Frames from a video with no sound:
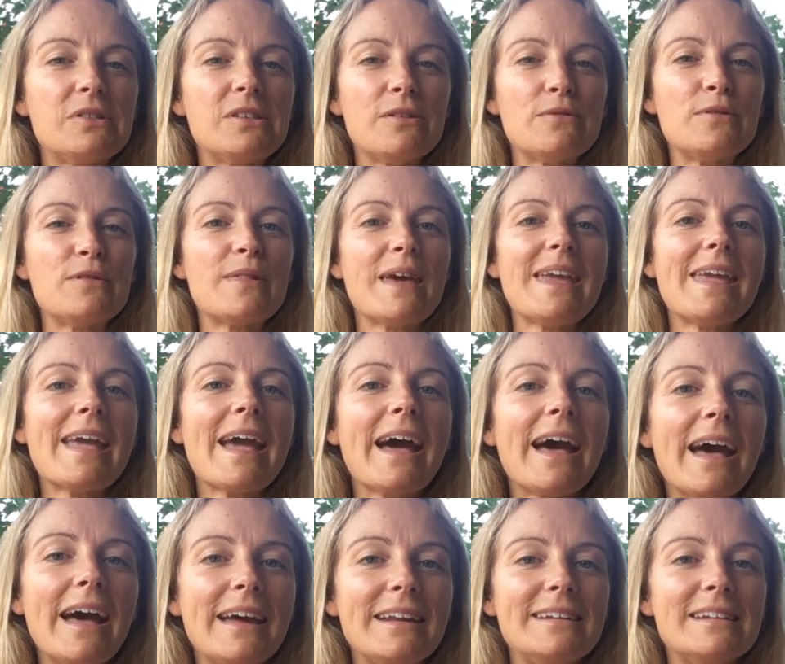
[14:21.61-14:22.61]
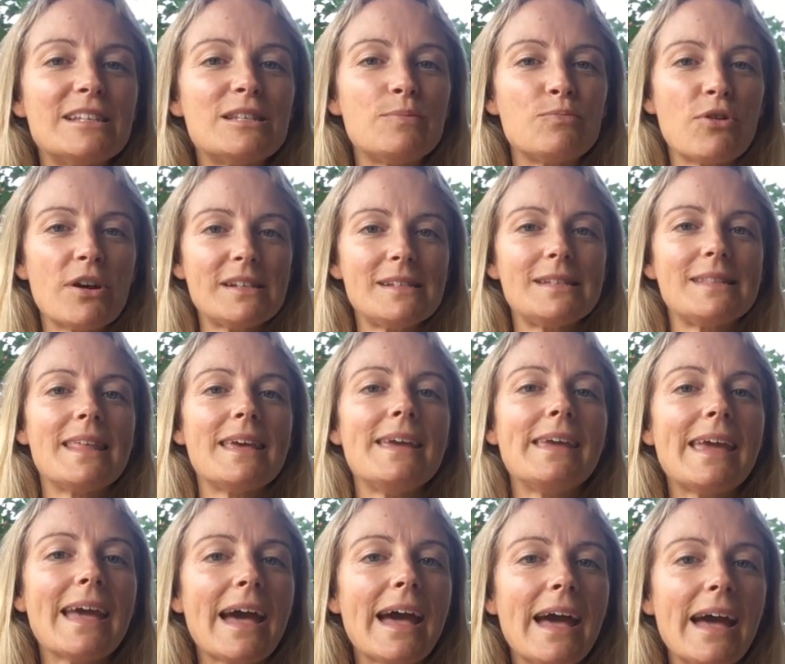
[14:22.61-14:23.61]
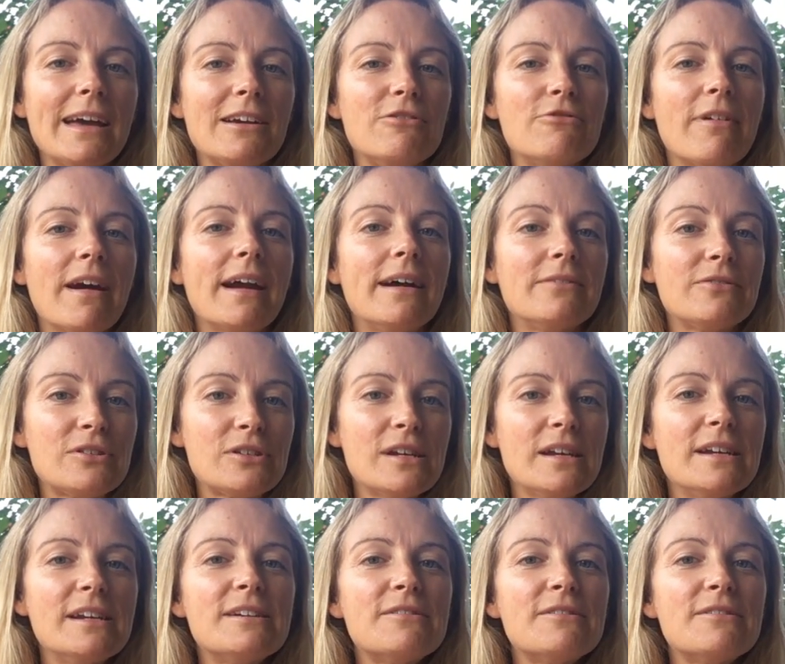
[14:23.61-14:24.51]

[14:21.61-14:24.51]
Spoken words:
so that they can express and they can ground,